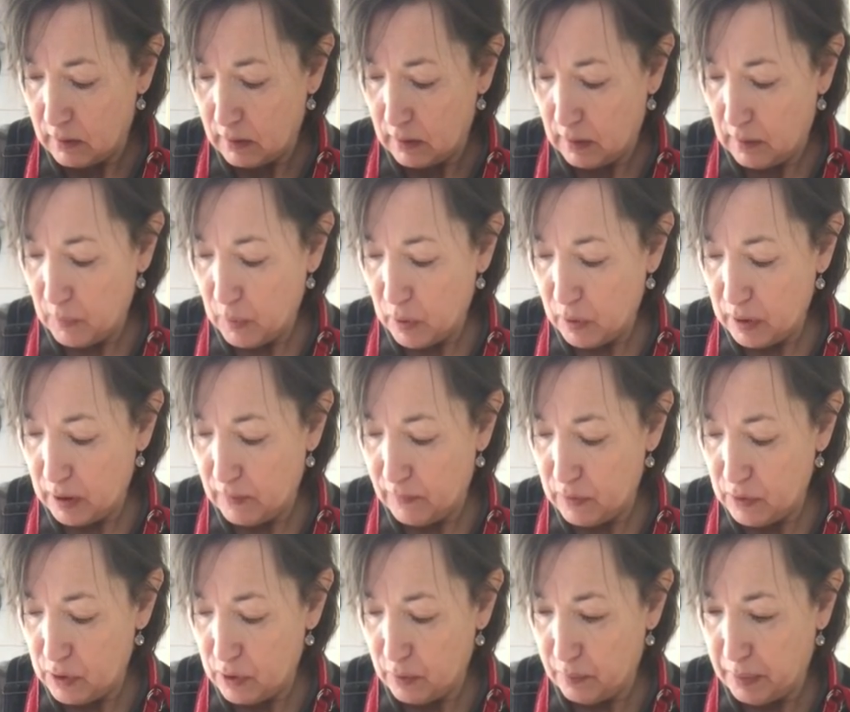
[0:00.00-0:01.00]
I'm not even
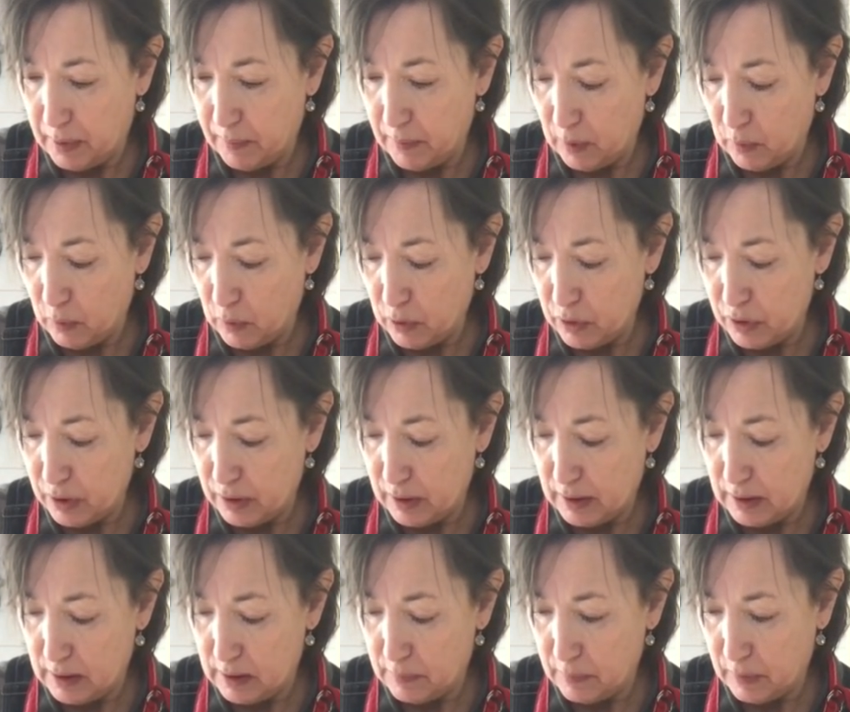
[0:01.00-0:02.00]
sure people are watching
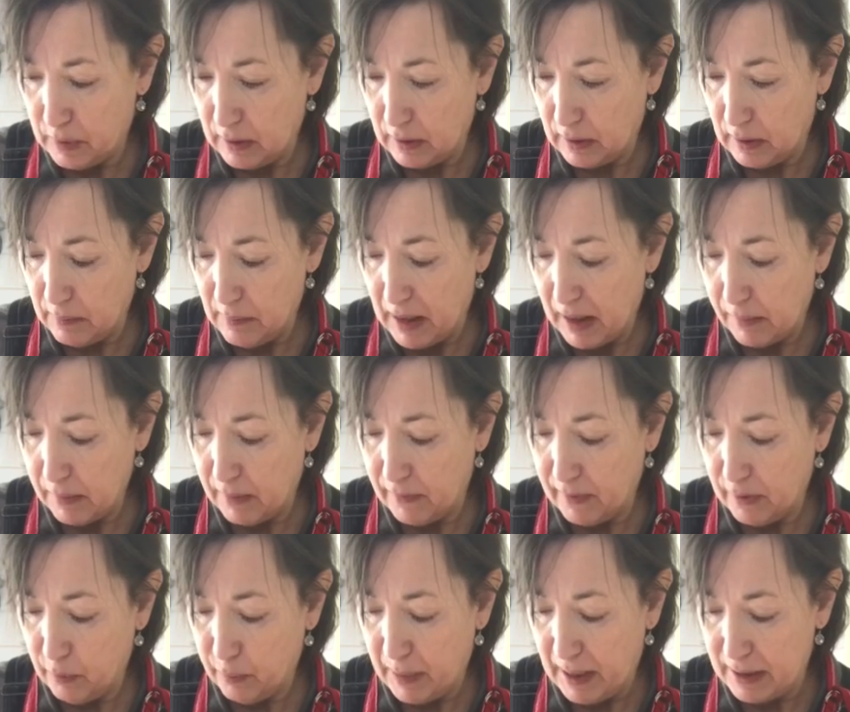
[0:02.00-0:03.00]
these, but they make me
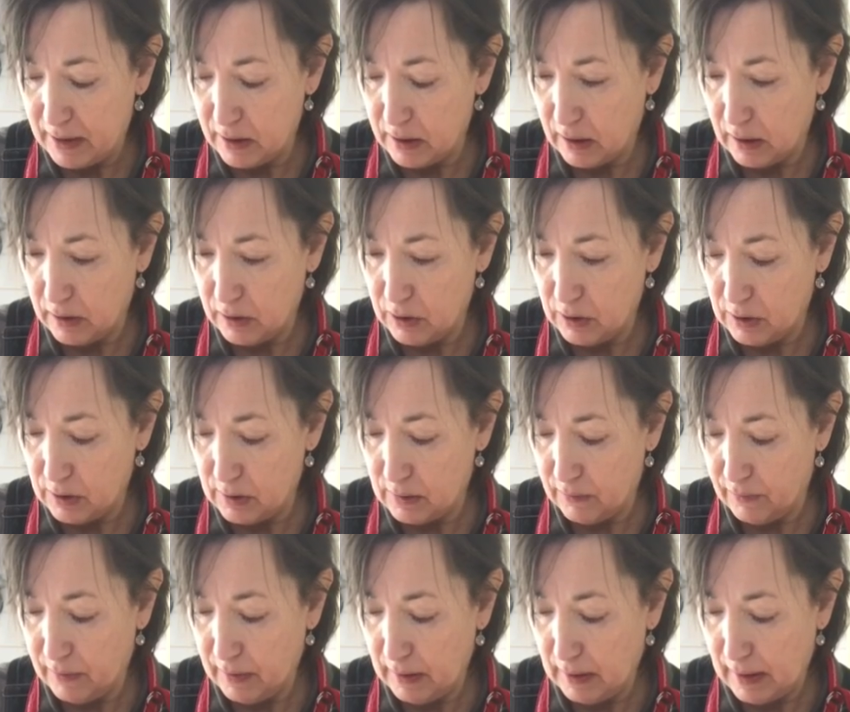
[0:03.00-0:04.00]
feel better just to
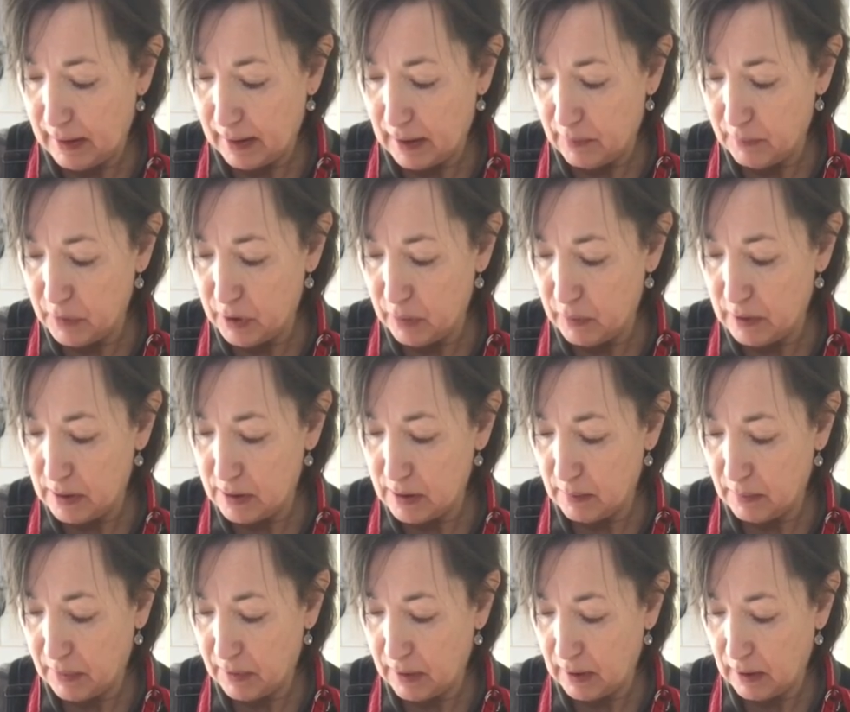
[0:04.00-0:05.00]
feel like I'm doing
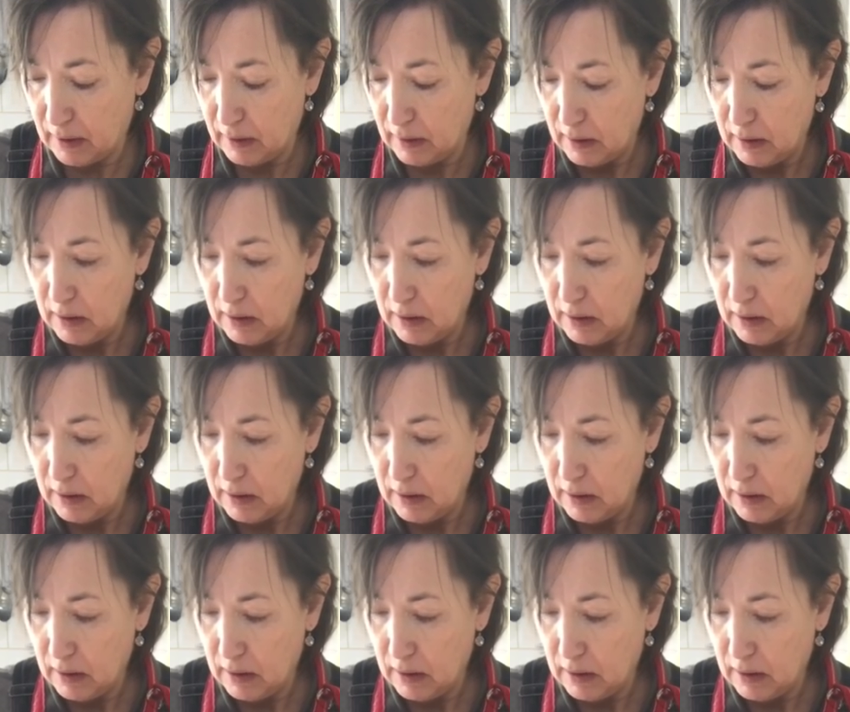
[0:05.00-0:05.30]
something